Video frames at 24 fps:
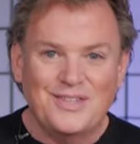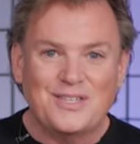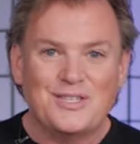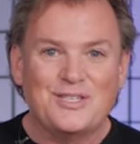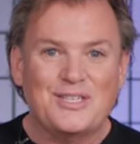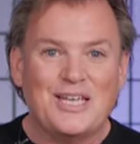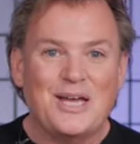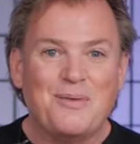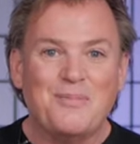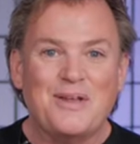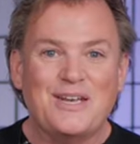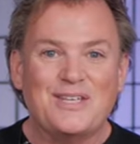the
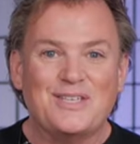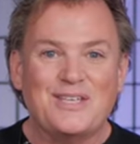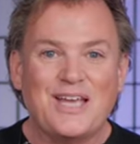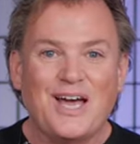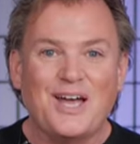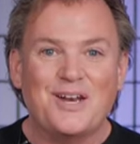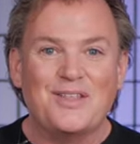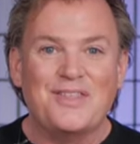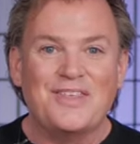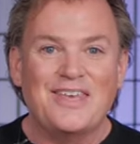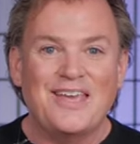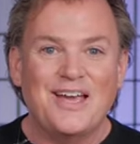salmon is
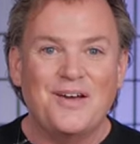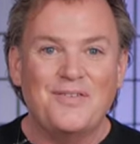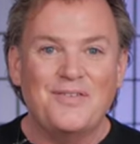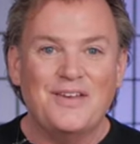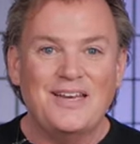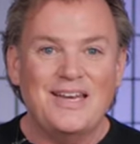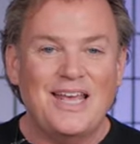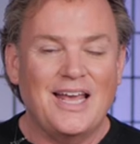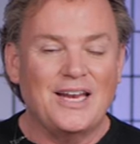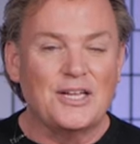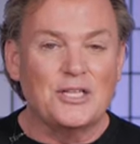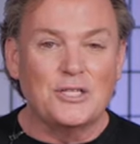out of the
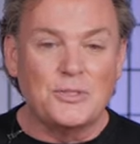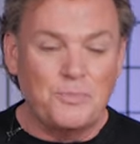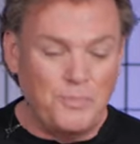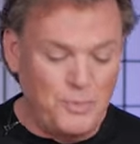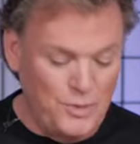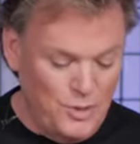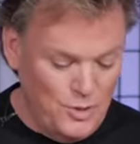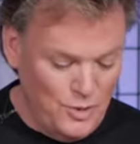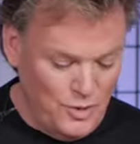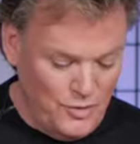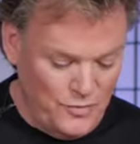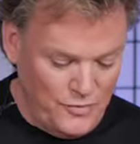oven and it's
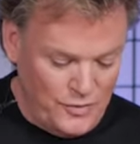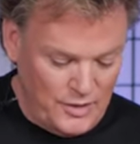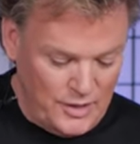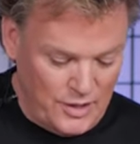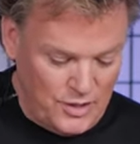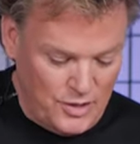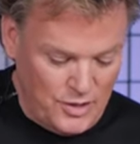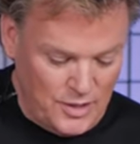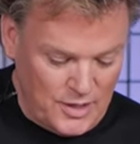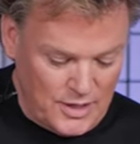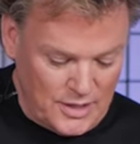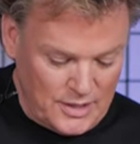beautifully
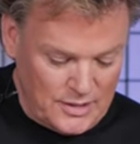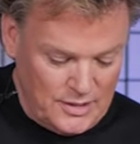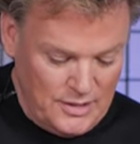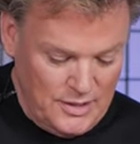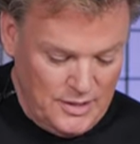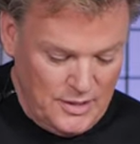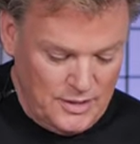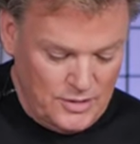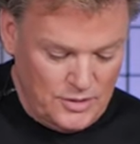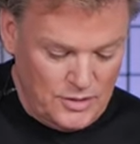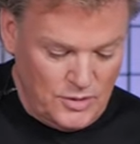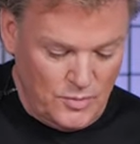cooked.
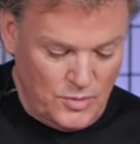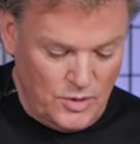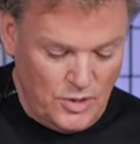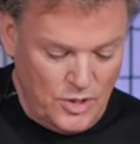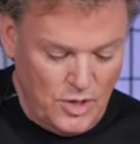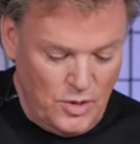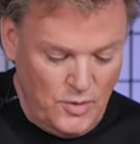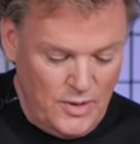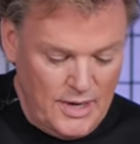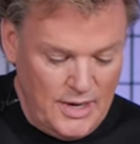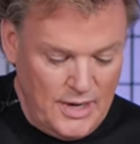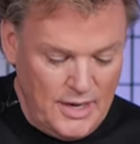So we'll
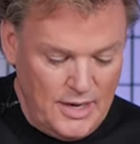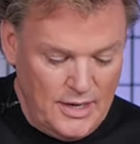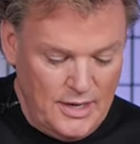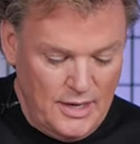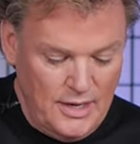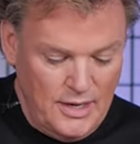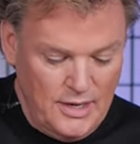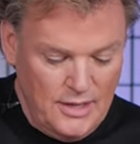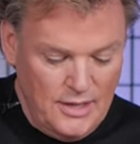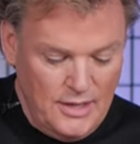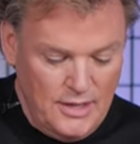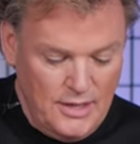go ahead,
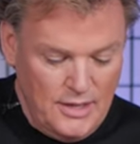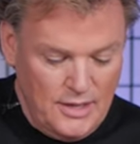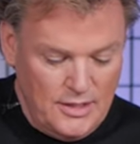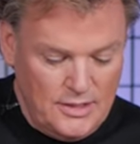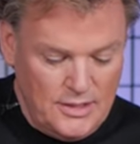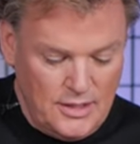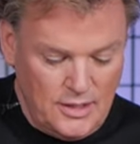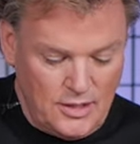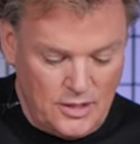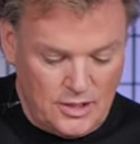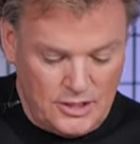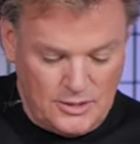
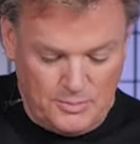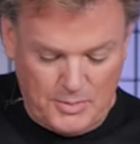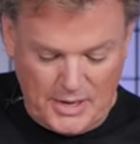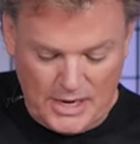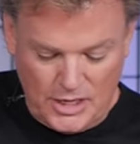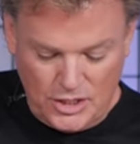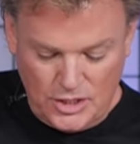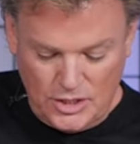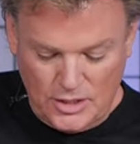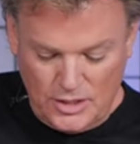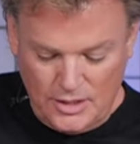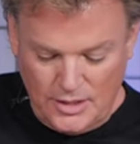take our
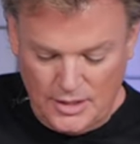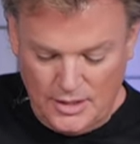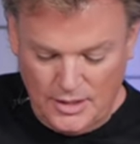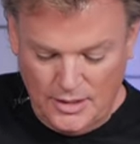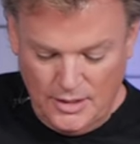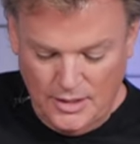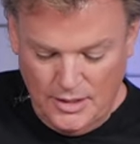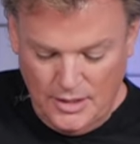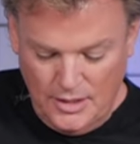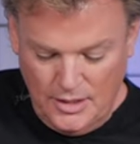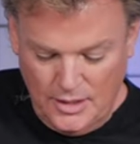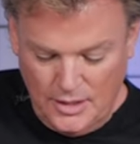spatula,
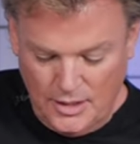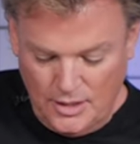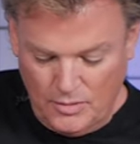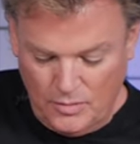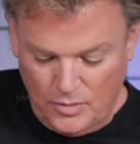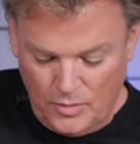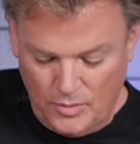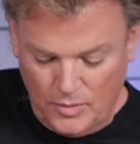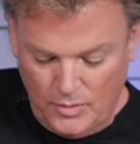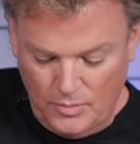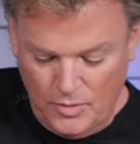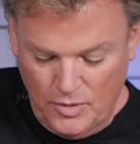and
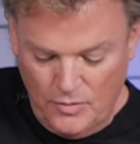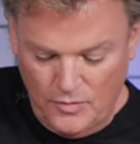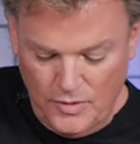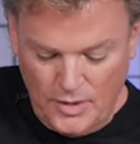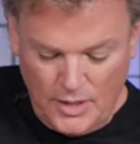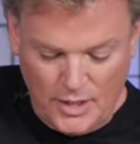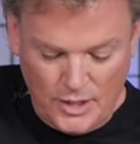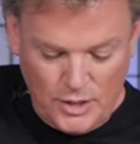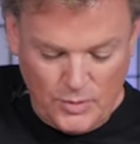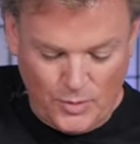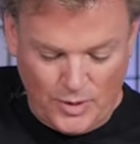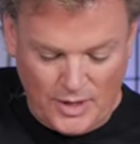we'll remove it
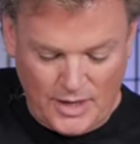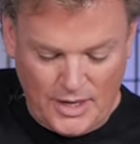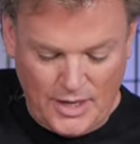onto our